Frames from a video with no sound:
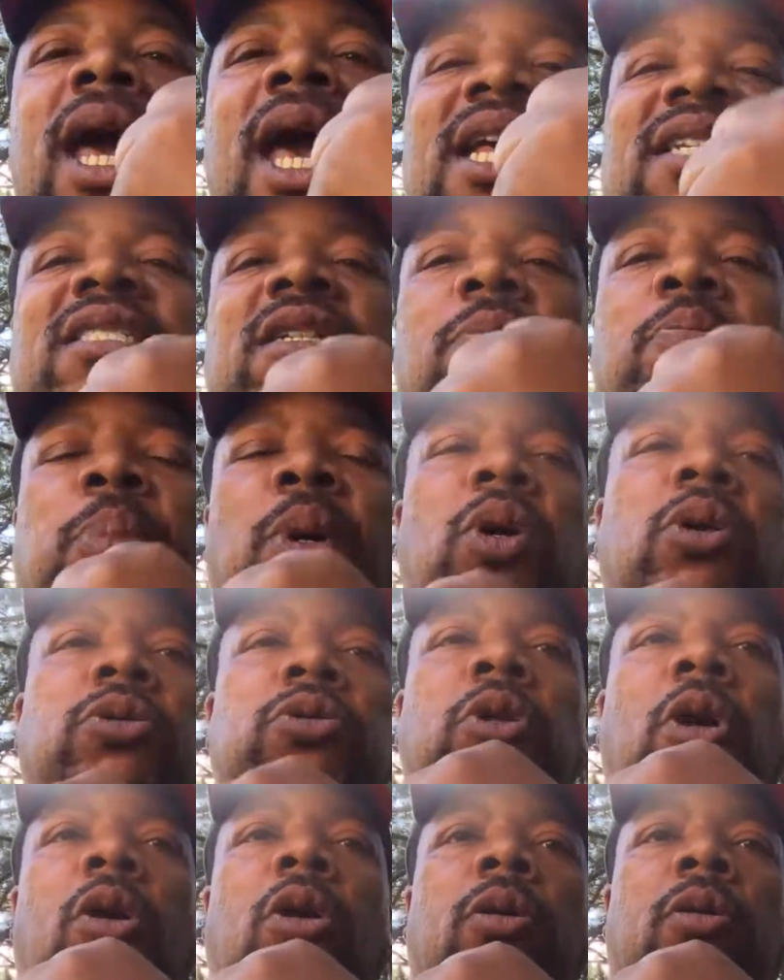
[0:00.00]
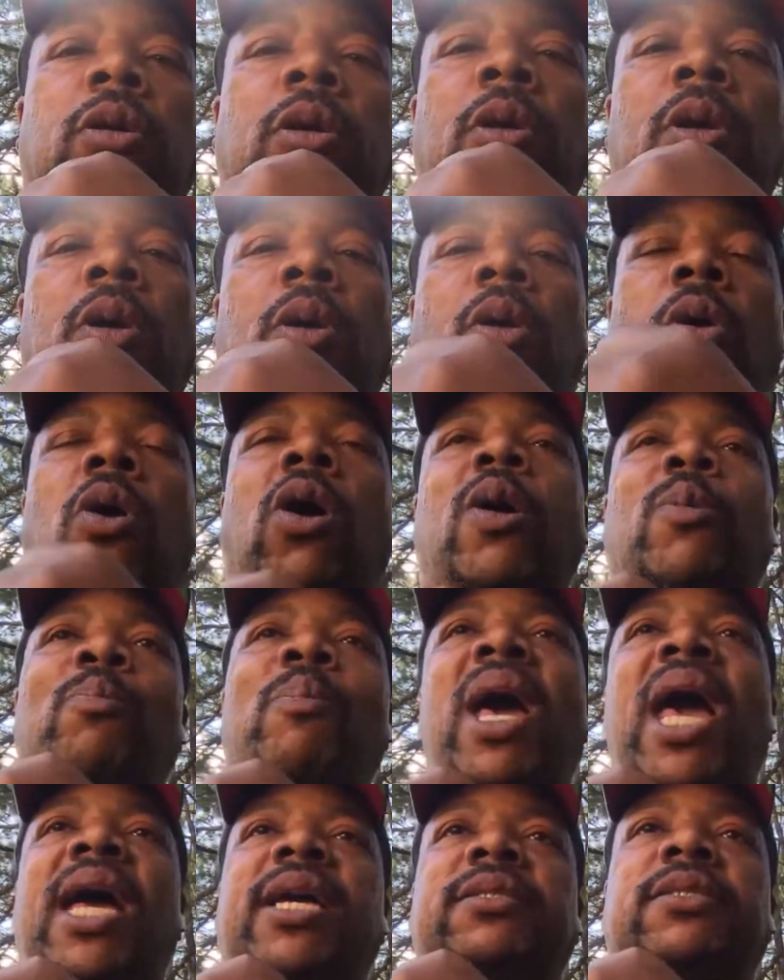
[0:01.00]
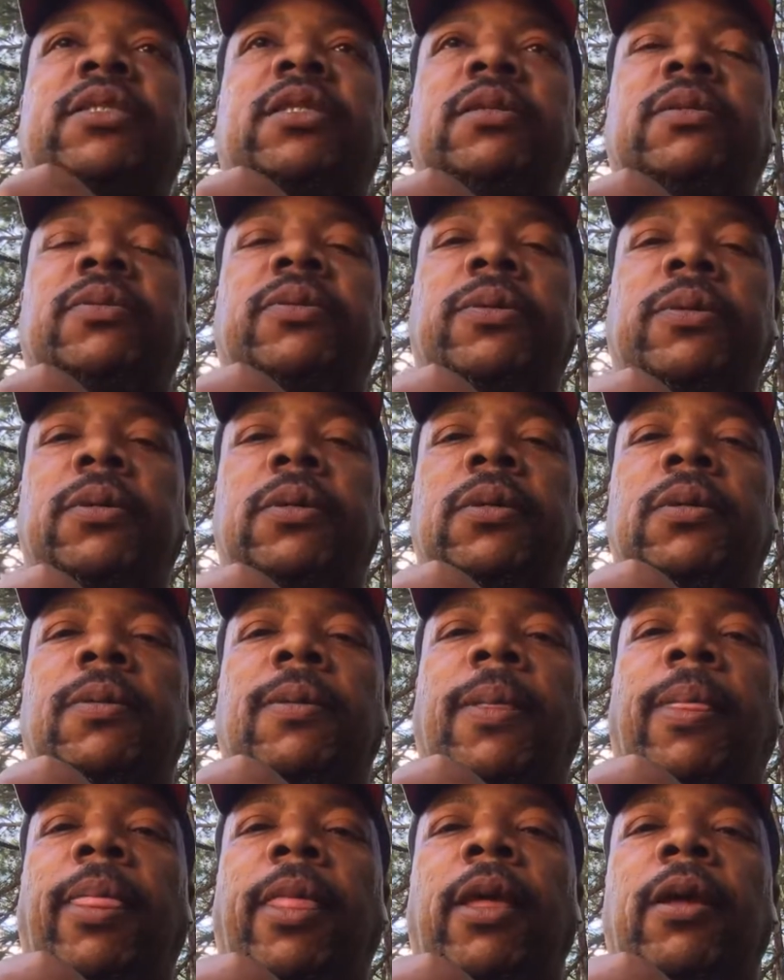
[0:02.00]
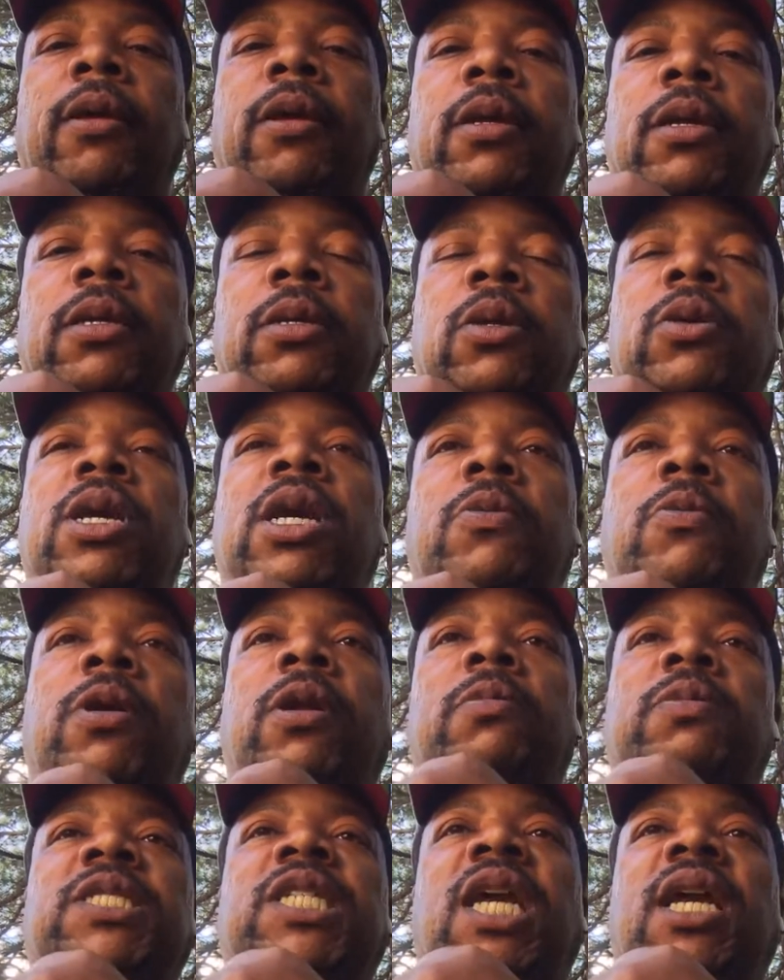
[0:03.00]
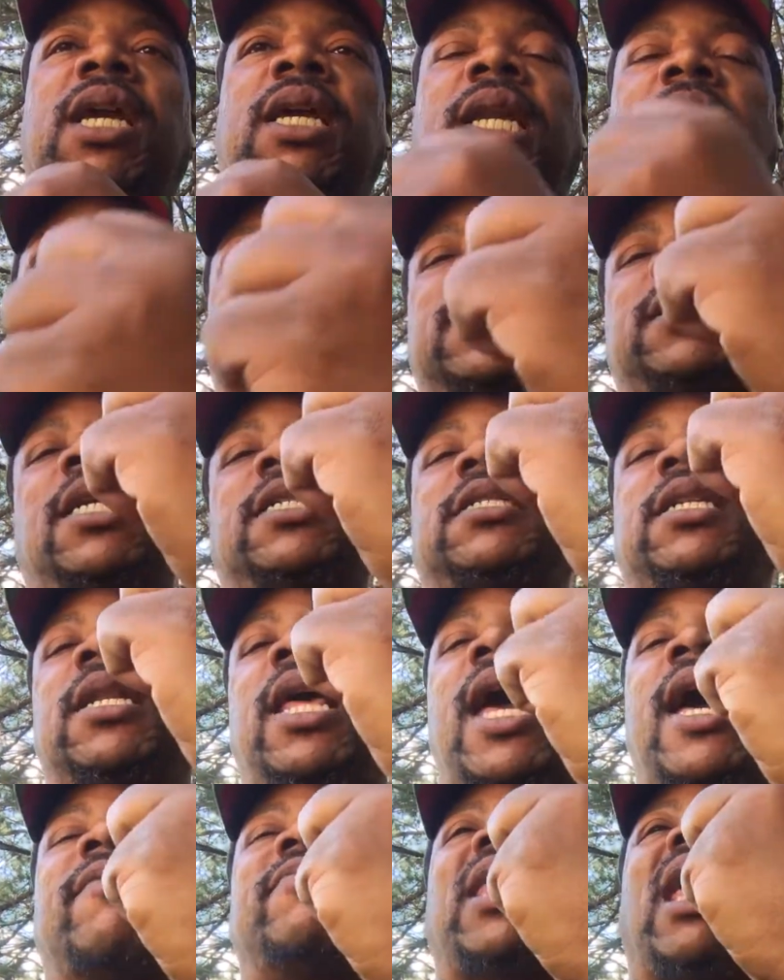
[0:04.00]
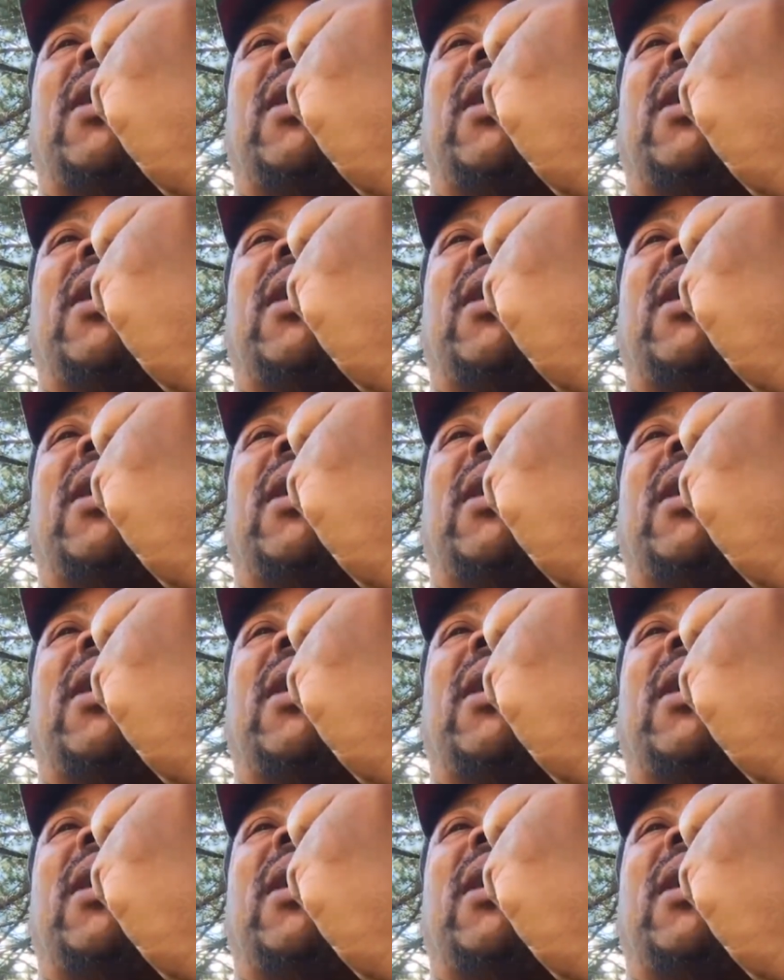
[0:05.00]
as a bulldog or a master. You get what I'm saying? It doesn't have